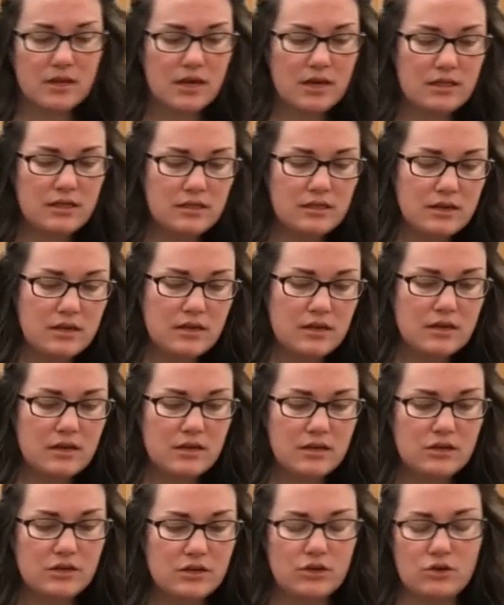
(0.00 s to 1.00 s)
and
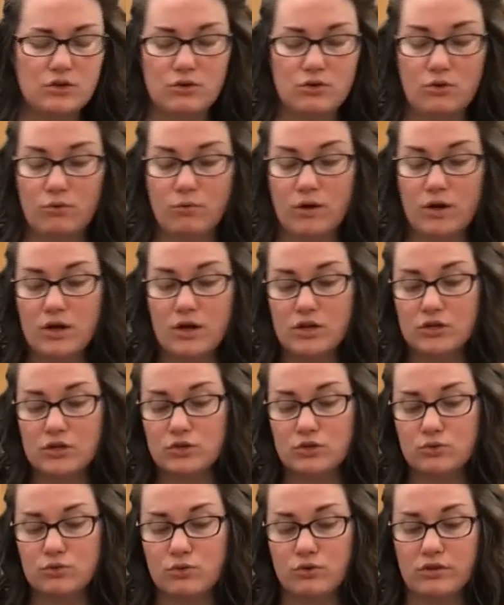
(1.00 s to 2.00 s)
then you
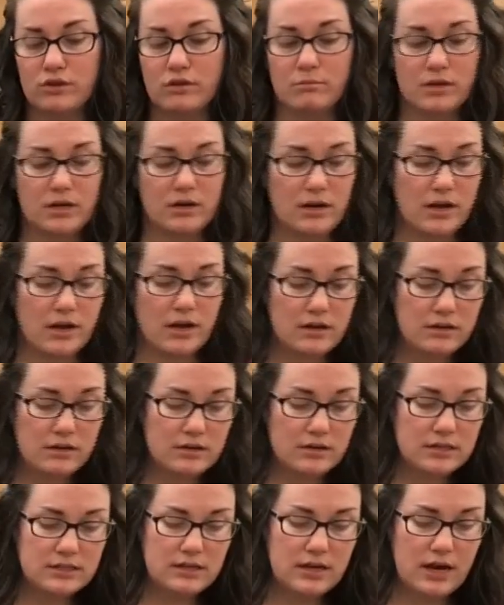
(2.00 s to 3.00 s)
store them in an
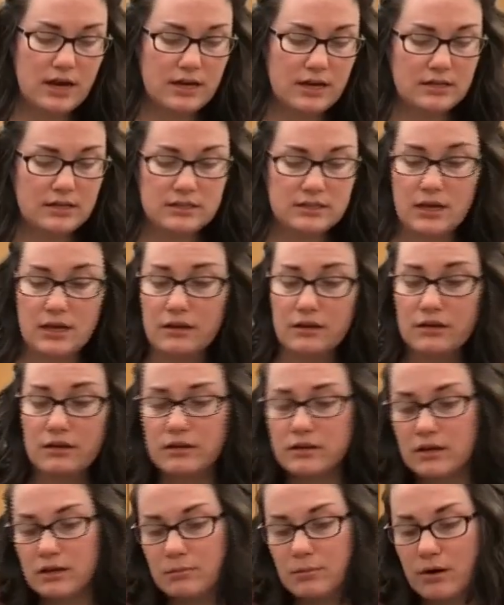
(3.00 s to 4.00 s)
airtight
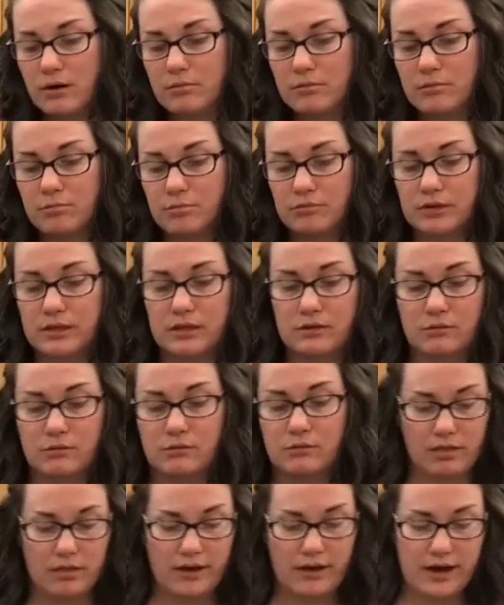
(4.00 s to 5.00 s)
container. They probably
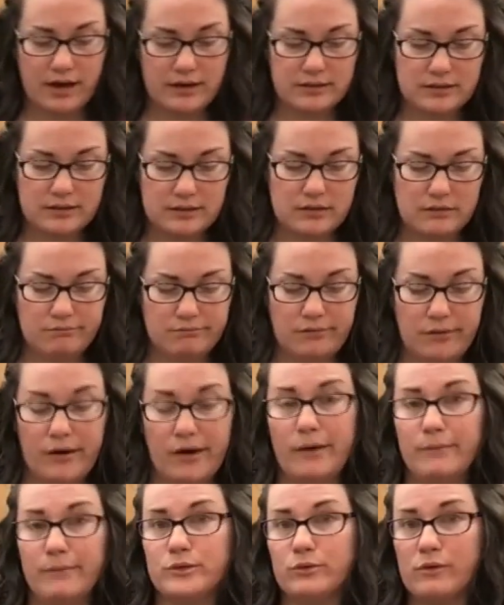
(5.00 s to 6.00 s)
would last
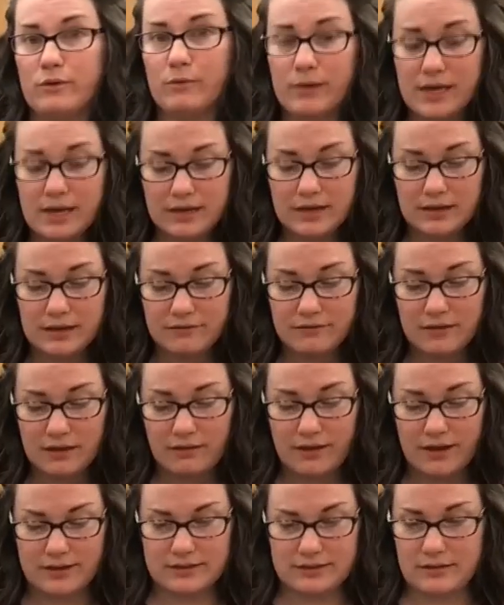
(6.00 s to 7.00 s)
up to a week. If they
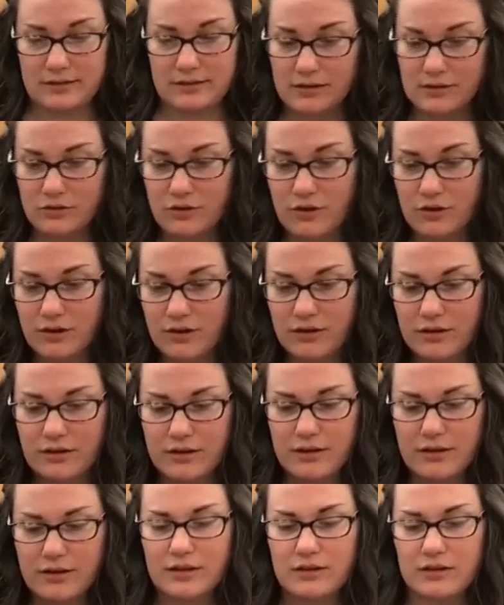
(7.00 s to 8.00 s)
last that long,
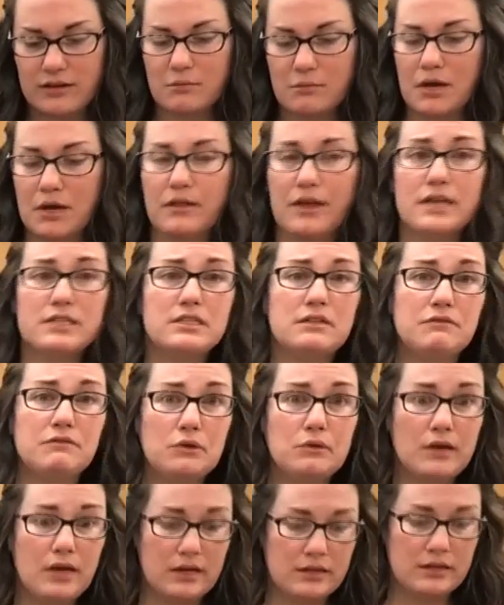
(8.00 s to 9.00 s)
they might last a
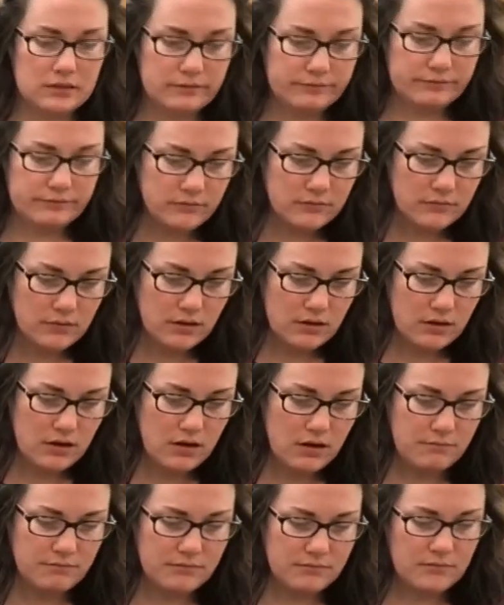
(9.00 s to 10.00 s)
few days.
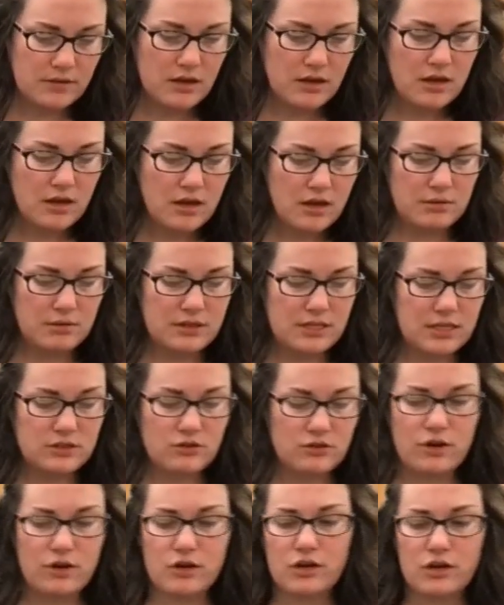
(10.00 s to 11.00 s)
But these
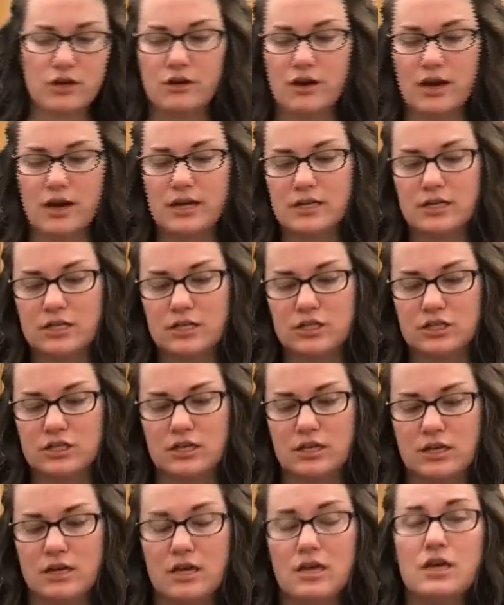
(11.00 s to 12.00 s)
are a great
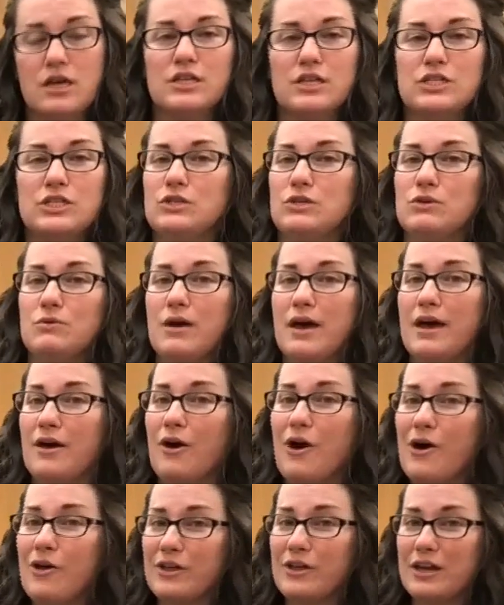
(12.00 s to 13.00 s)
addition to a
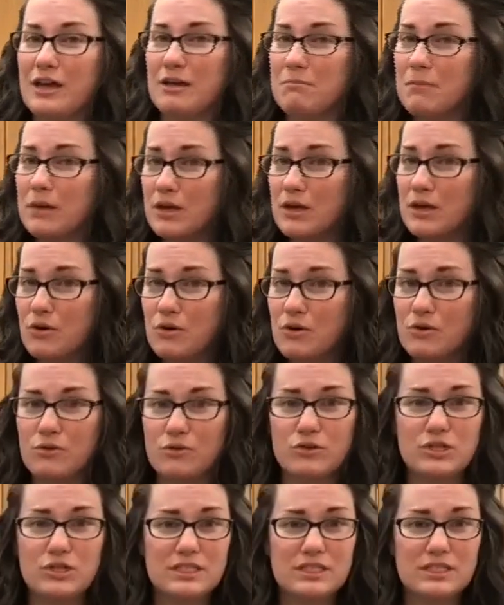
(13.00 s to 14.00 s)
holiday meal
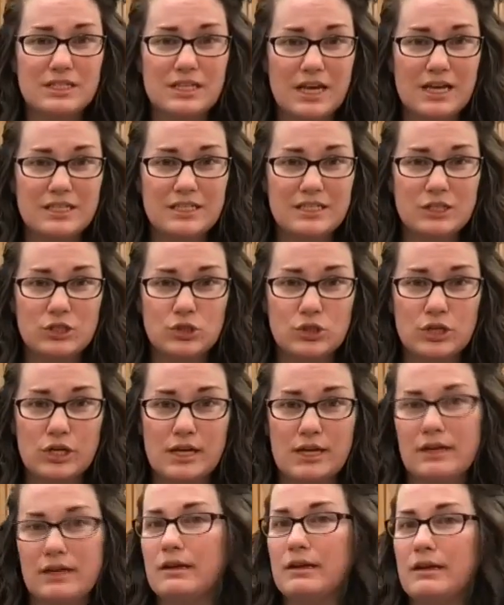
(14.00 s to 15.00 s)
or just a tasty
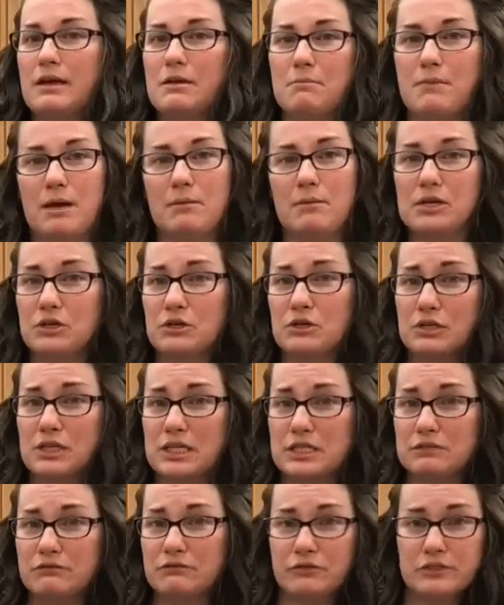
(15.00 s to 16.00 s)
treat, maybe
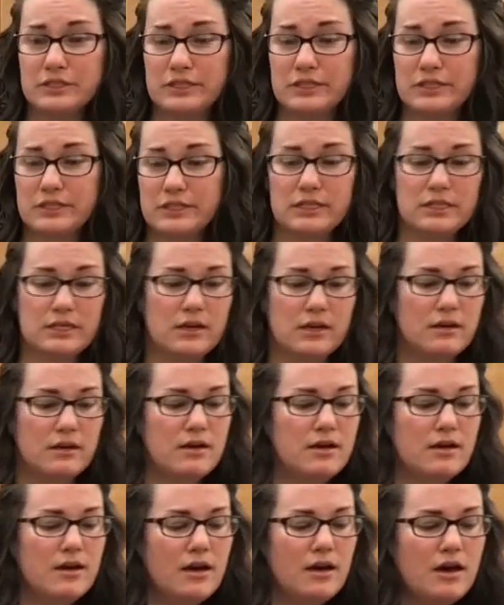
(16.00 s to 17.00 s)
cookies for Santa.
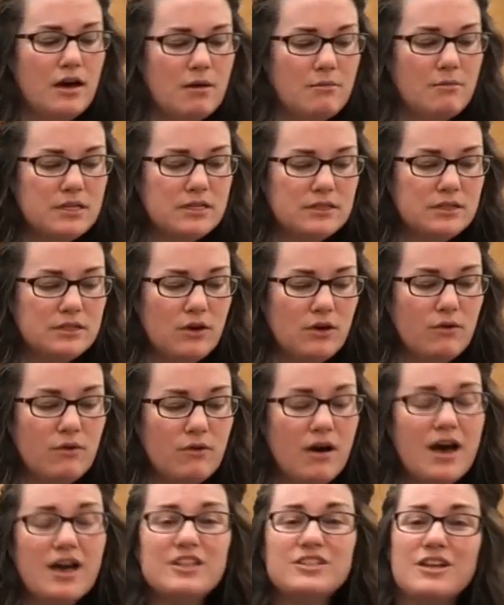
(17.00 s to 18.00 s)
So
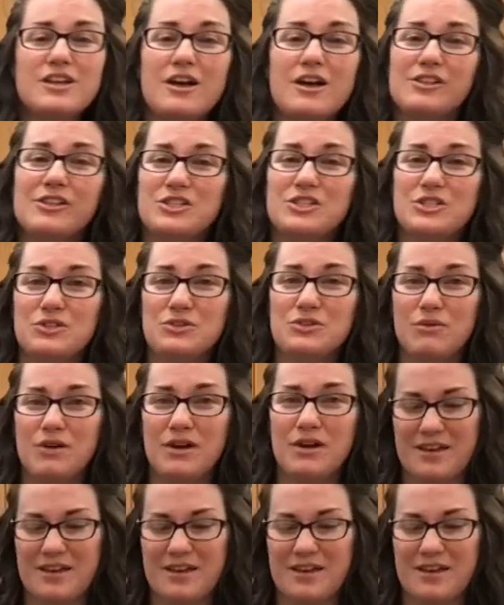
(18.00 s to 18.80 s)
I challenge you,